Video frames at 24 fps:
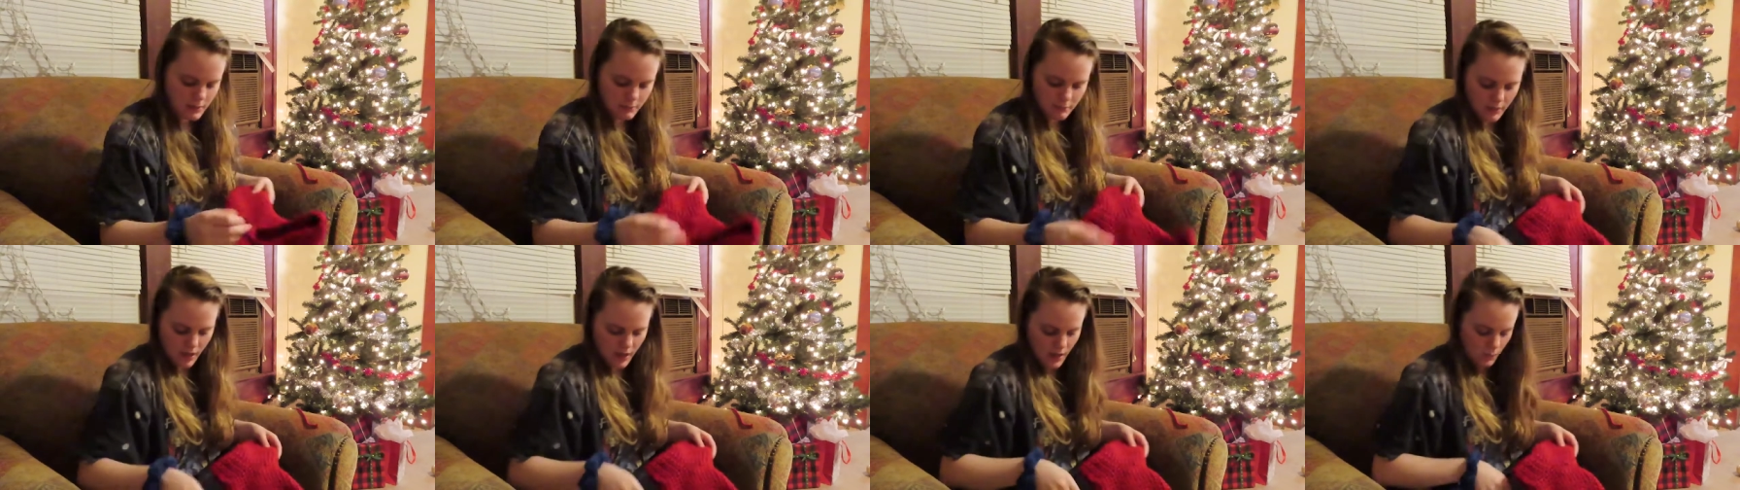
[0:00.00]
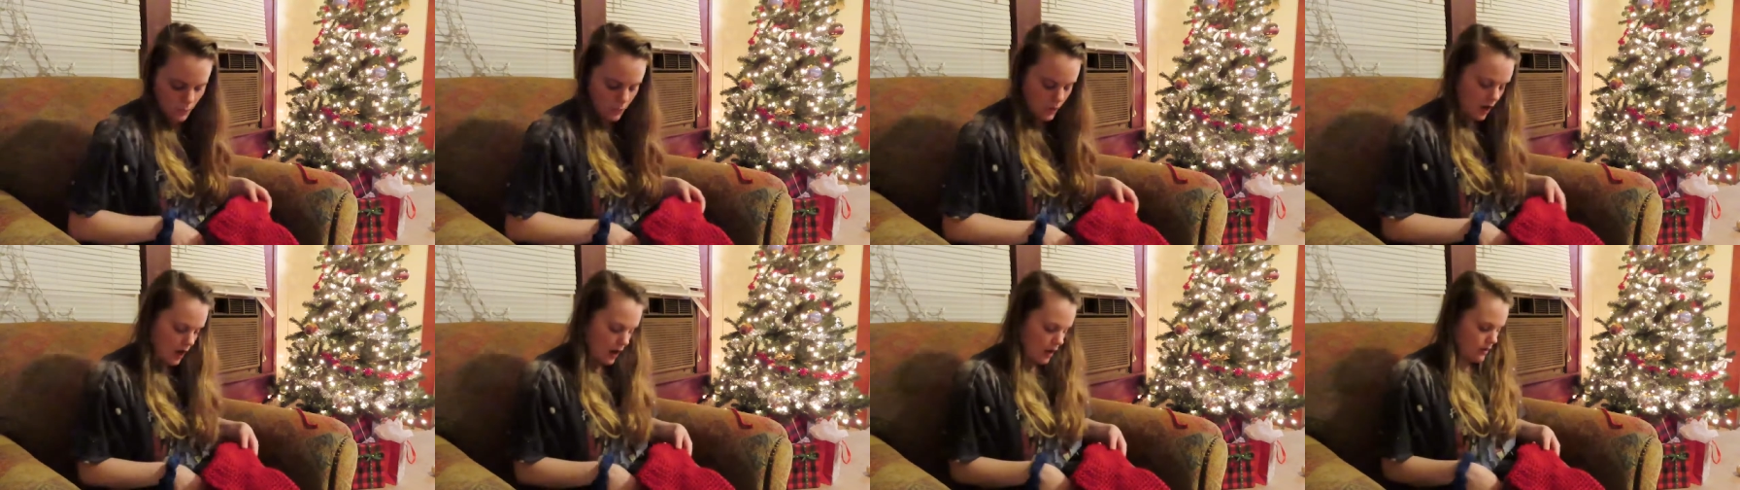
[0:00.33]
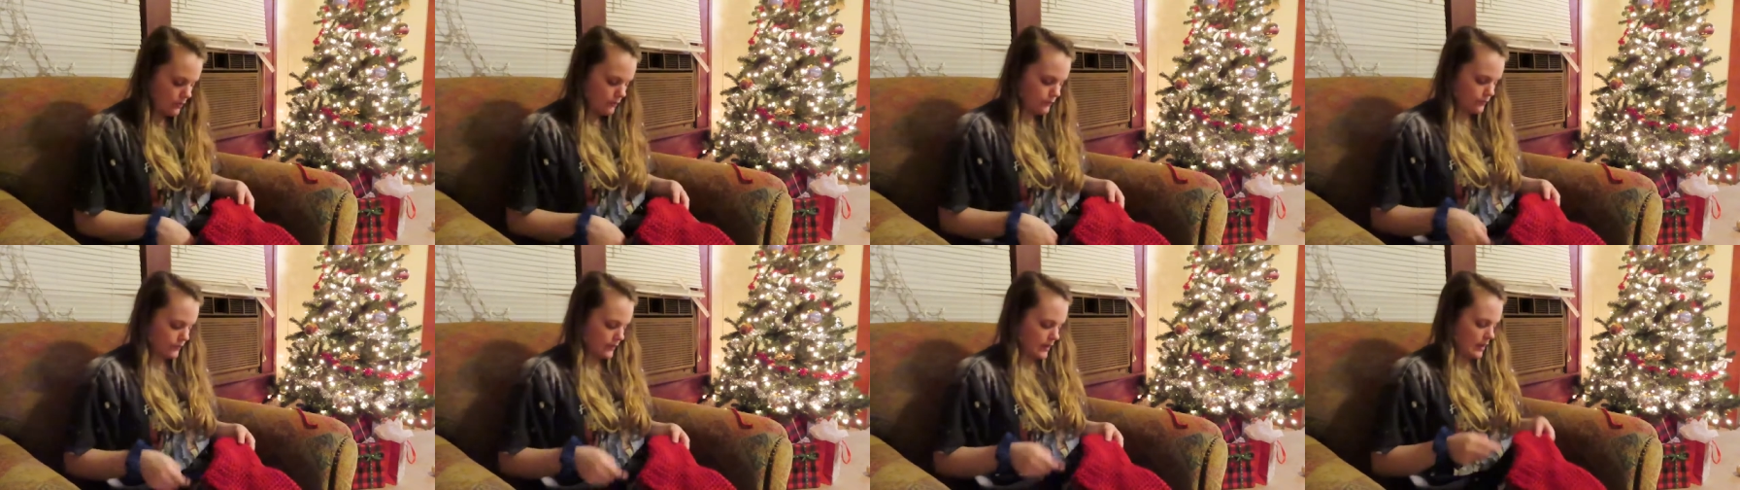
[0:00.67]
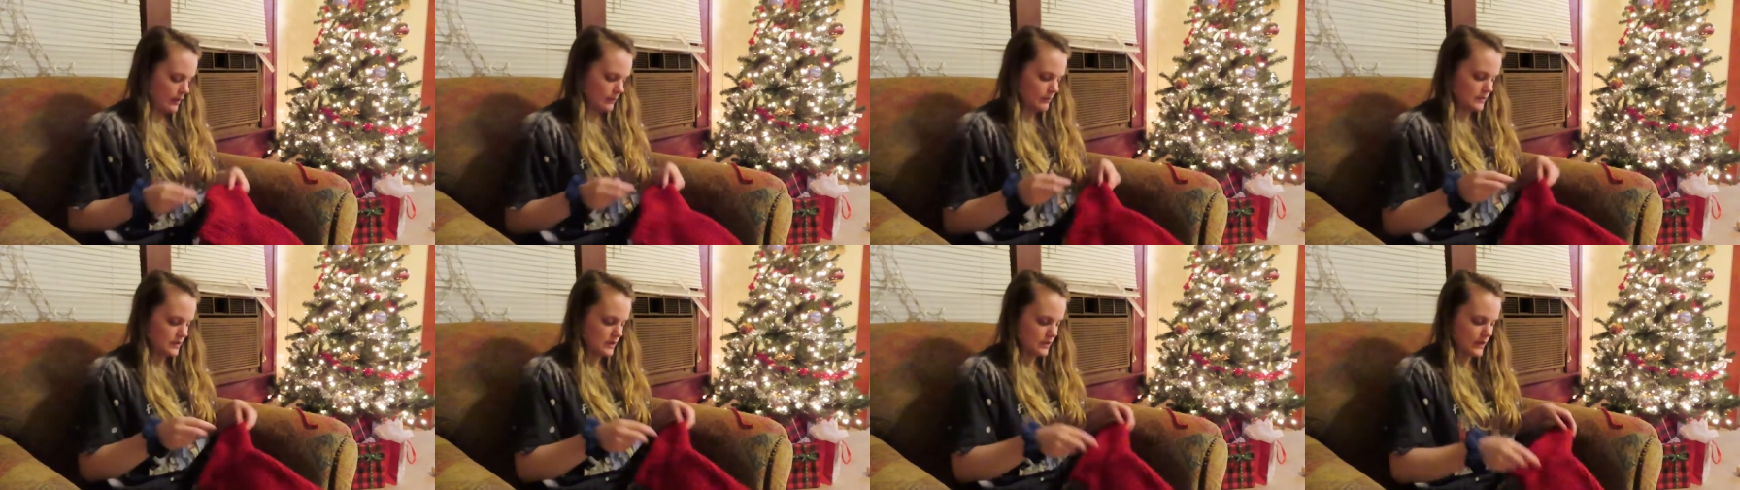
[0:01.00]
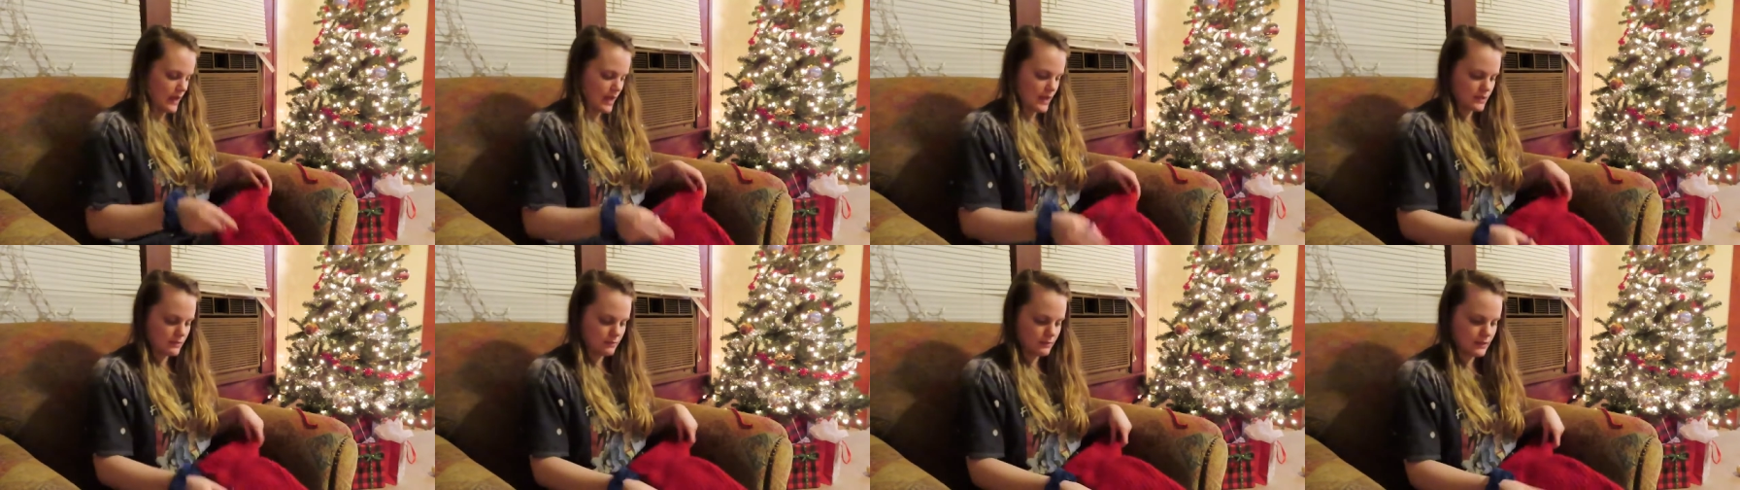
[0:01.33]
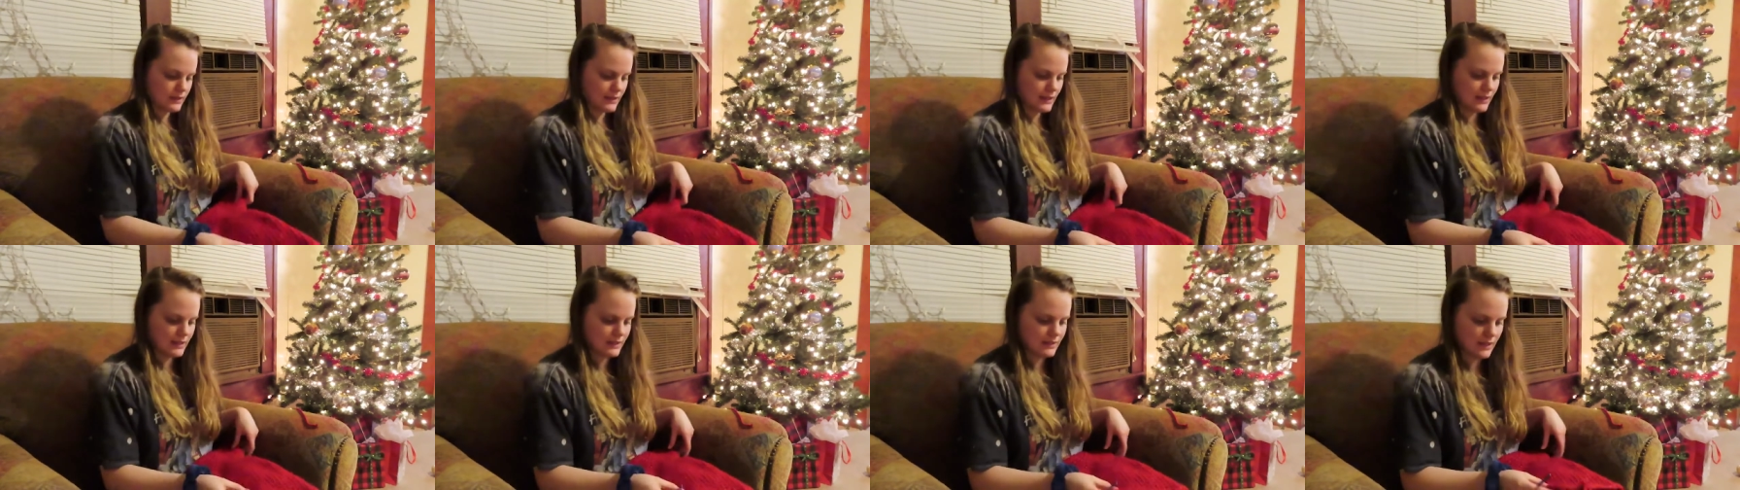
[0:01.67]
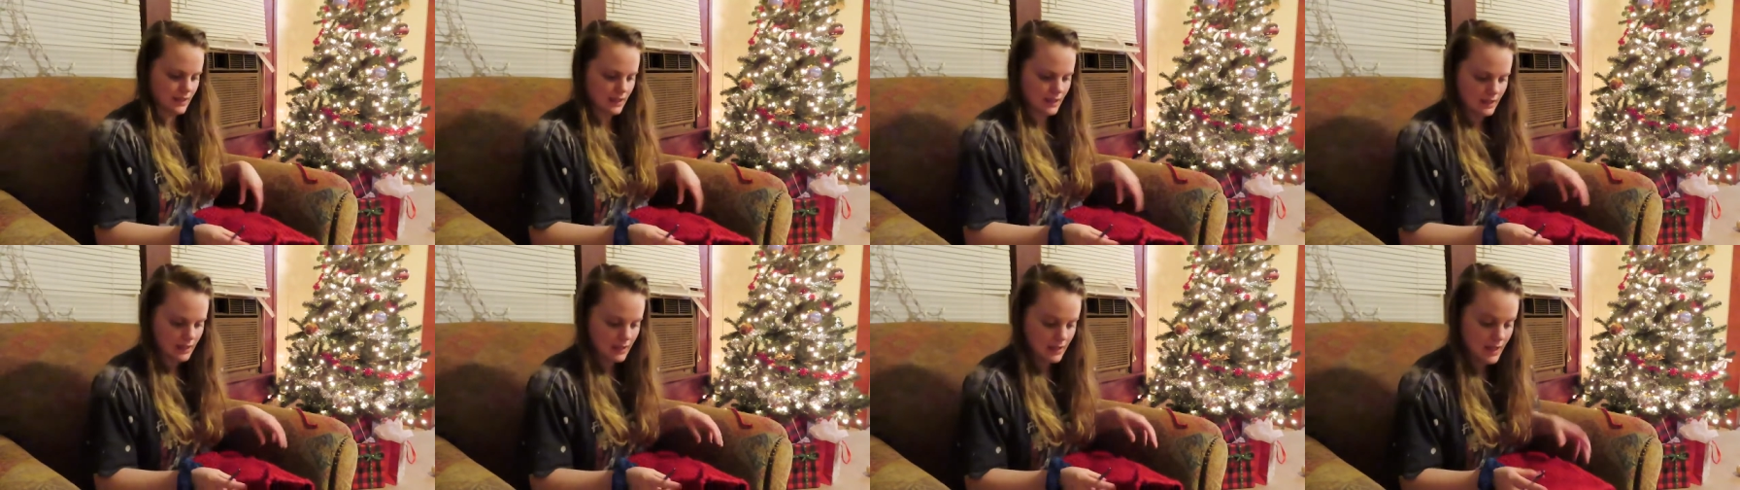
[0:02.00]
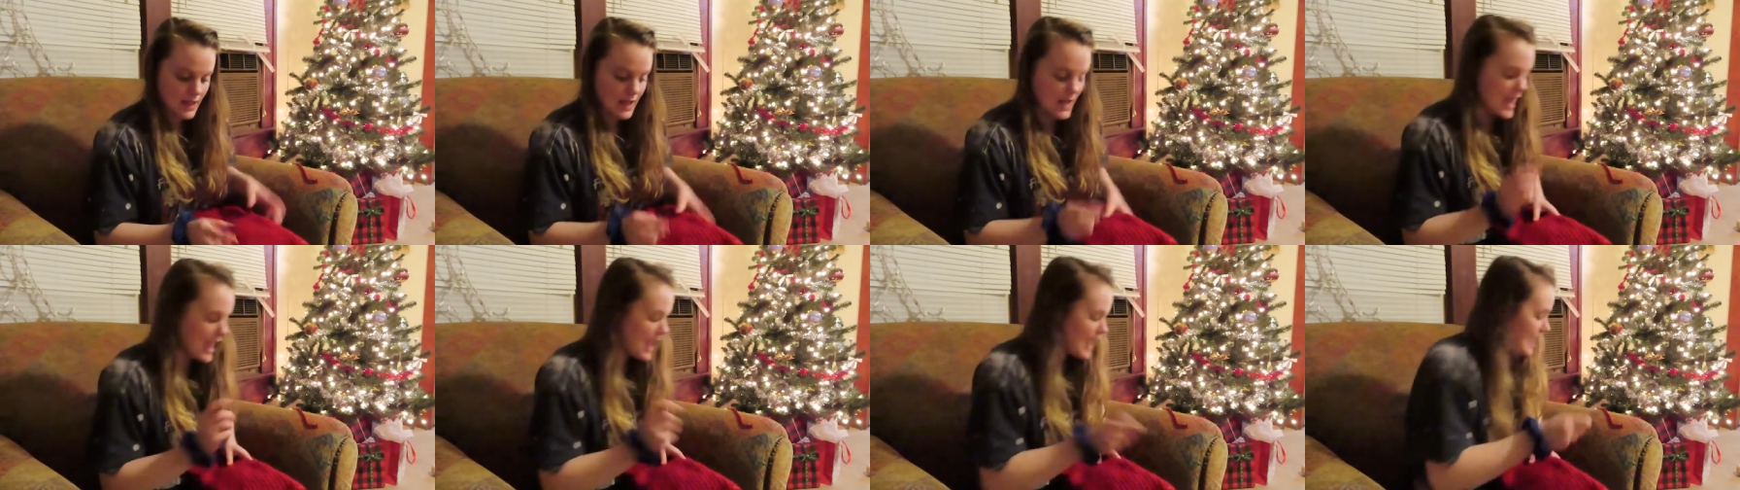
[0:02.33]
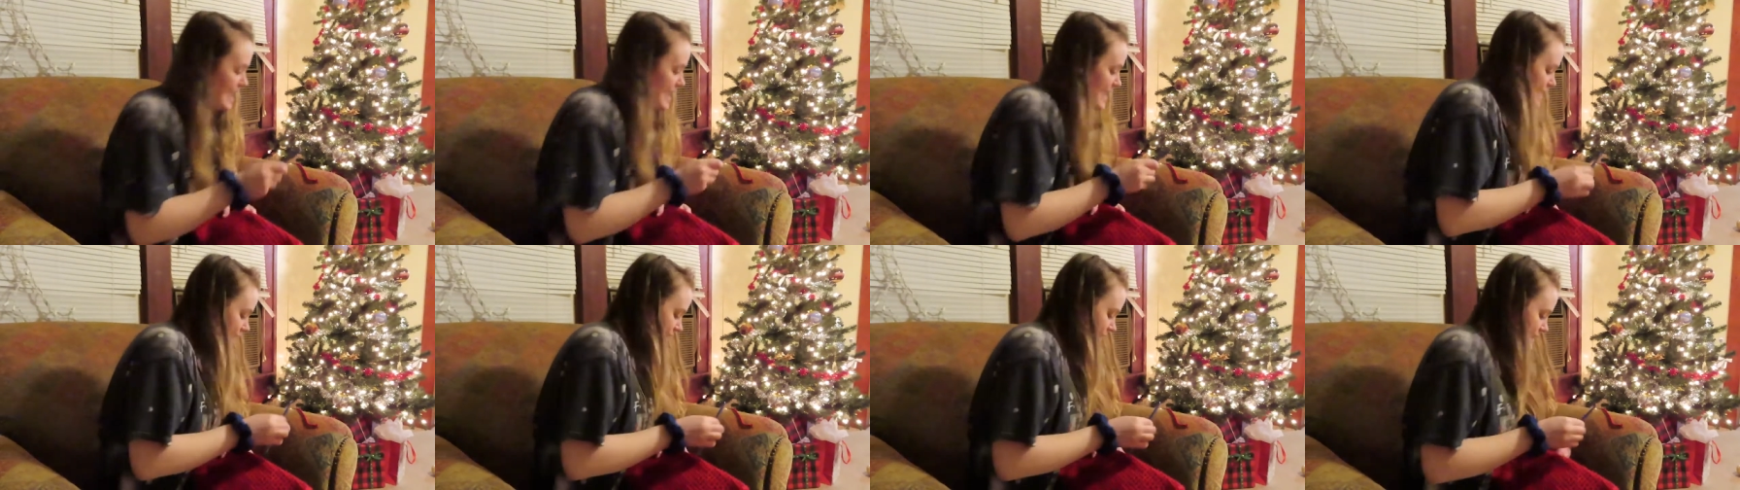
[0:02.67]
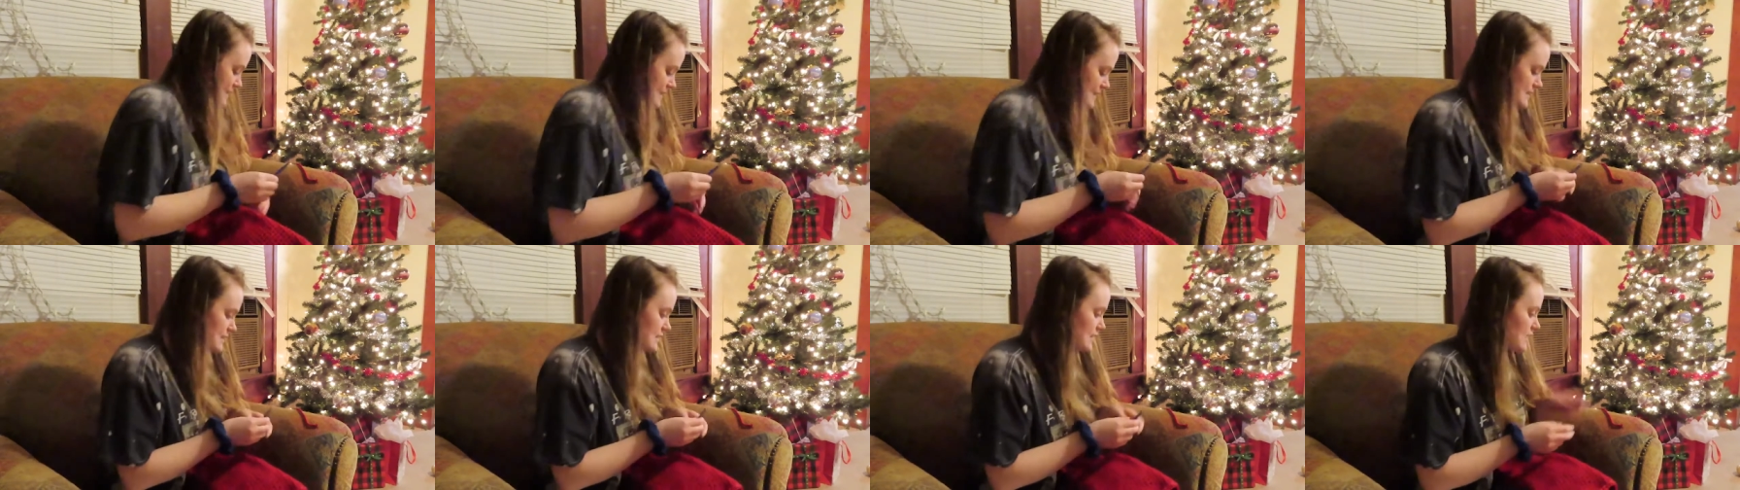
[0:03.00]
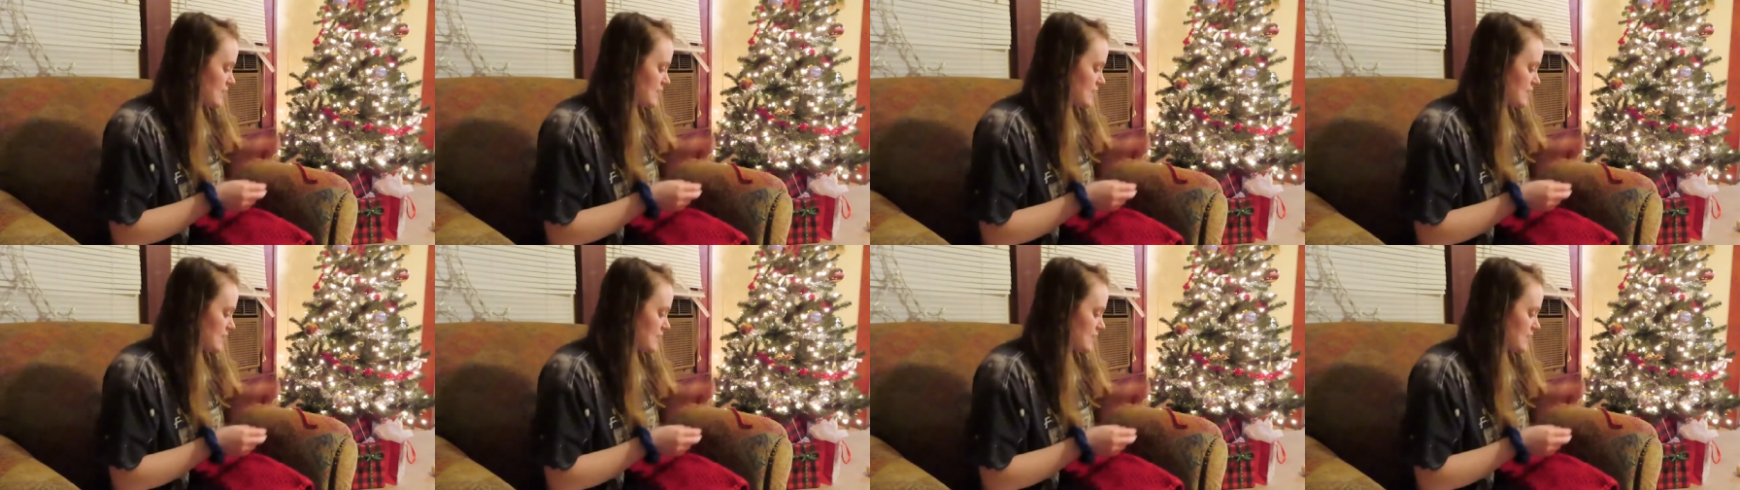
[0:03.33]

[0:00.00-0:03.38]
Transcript: my wall from. So that's really exciting. And